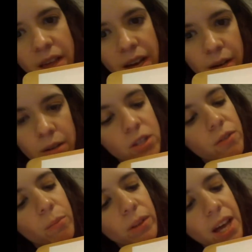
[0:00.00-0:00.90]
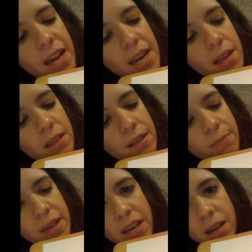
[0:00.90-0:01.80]
that goes from light to
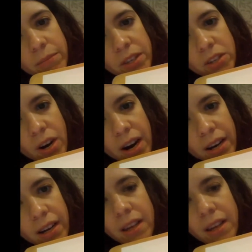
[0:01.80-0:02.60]
medium to dark.